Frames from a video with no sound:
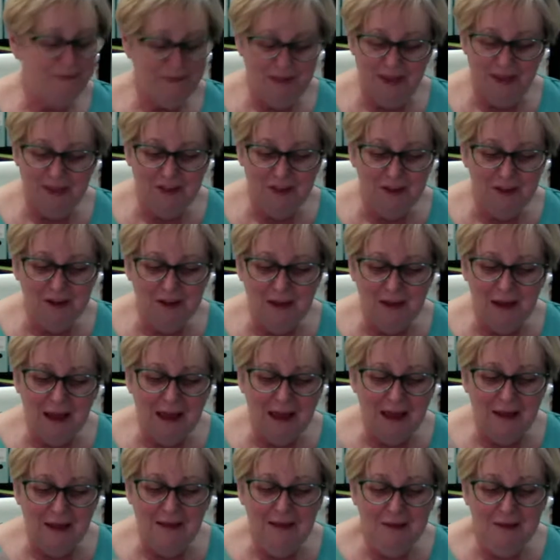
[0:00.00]
that,
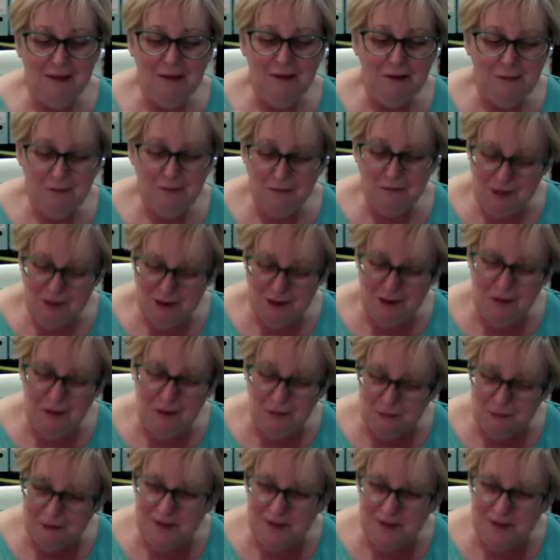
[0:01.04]
you know,